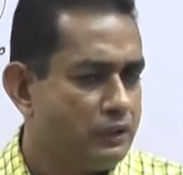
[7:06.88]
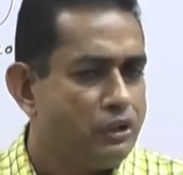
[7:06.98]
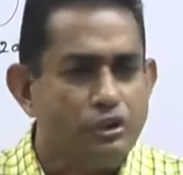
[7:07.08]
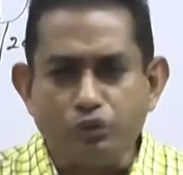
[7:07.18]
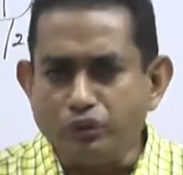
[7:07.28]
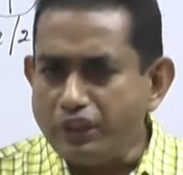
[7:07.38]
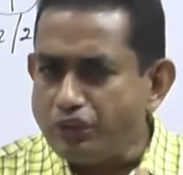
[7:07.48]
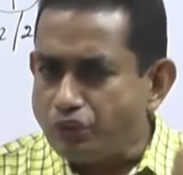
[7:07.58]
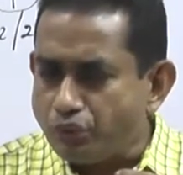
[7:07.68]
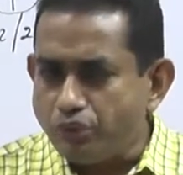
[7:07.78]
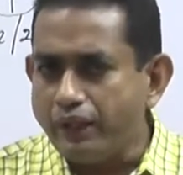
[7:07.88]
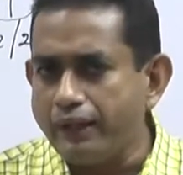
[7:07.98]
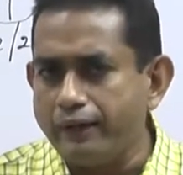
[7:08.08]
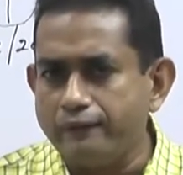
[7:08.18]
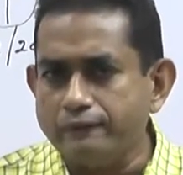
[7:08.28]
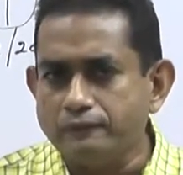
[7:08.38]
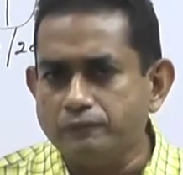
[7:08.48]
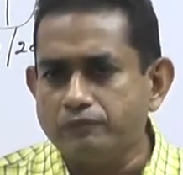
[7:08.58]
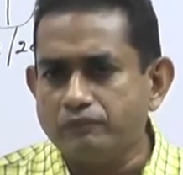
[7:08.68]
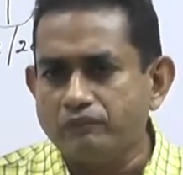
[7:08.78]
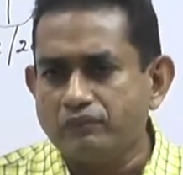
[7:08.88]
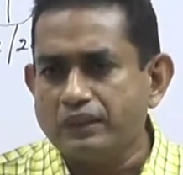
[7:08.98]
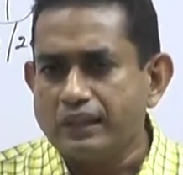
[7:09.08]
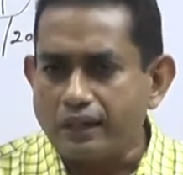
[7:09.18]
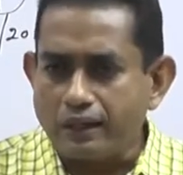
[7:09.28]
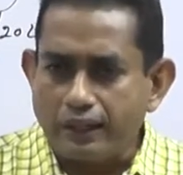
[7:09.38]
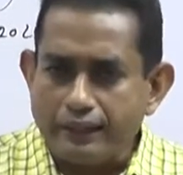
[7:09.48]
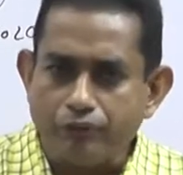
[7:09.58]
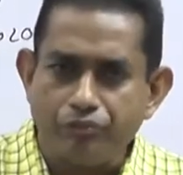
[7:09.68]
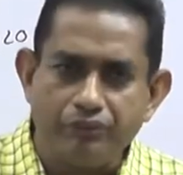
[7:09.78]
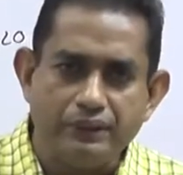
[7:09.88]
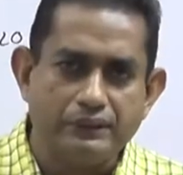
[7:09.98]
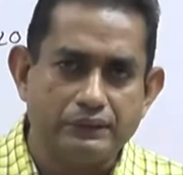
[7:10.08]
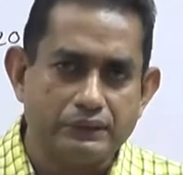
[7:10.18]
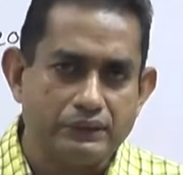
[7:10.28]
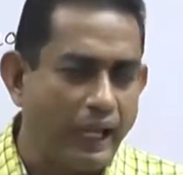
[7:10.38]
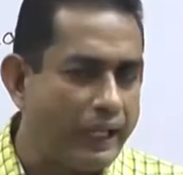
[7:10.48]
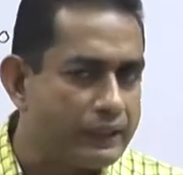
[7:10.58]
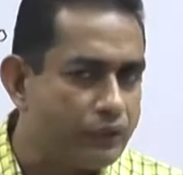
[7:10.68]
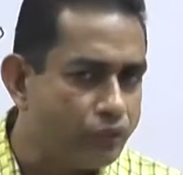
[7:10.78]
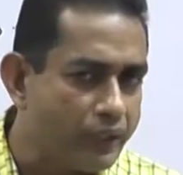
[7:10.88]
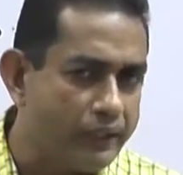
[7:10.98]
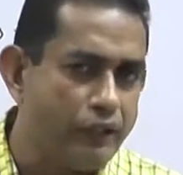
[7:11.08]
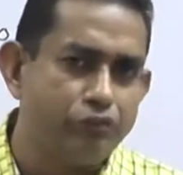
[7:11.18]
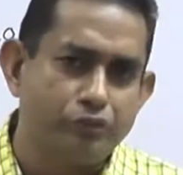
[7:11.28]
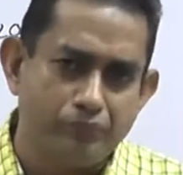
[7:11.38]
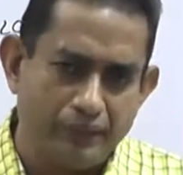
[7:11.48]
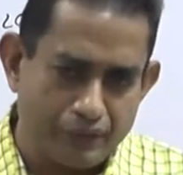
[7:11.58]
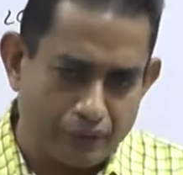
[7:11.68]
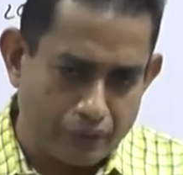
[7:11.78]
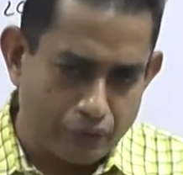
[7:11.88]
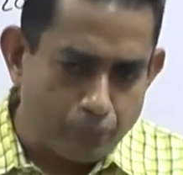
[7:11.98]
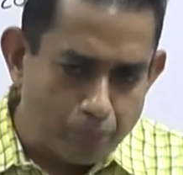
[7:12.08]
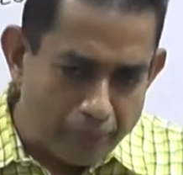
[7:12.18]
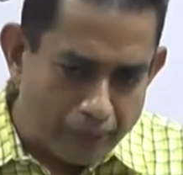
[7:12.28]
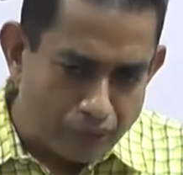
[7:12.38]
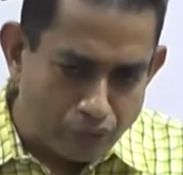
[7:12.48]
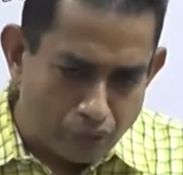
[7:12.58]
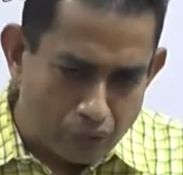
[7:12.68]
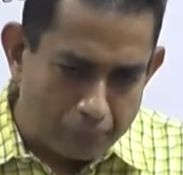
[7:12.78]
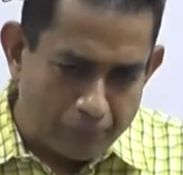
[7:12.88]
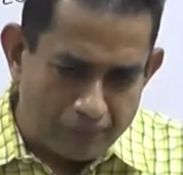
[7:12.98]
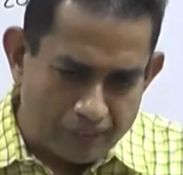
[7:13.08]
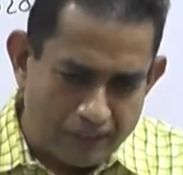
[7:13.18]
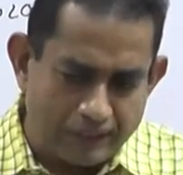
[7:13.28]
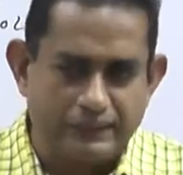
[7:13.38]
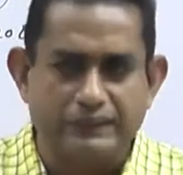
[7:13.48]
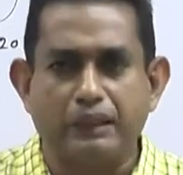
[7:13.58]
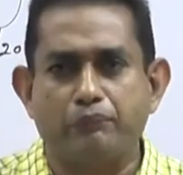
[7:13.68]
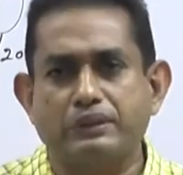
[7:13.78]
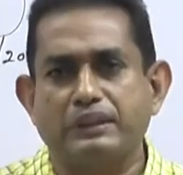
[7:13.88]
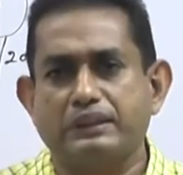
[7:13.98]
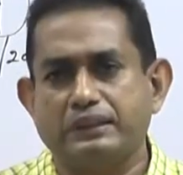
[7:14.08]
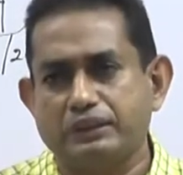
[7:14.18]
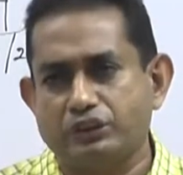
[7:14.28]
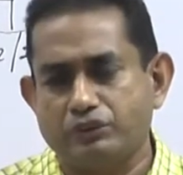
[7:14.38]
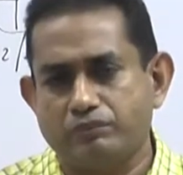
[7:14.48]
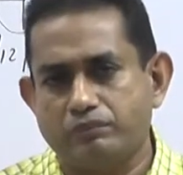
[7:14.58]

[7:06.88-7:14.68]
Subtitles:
you need to have right figures, accurate information based on the prevailing circumstances.